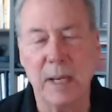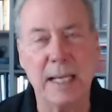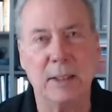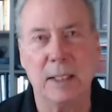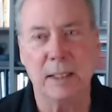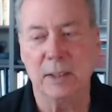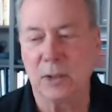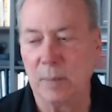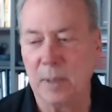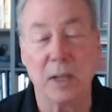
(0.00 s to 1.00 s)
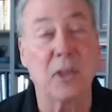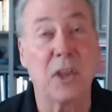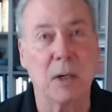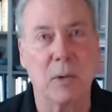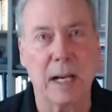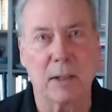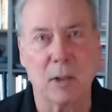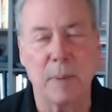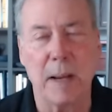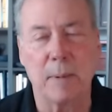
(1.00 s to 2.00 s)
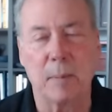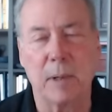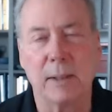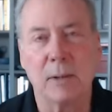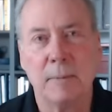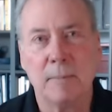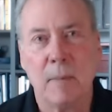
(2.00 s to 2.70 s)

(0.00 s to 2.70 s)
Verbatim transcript: easy to determine the theoretical paper price.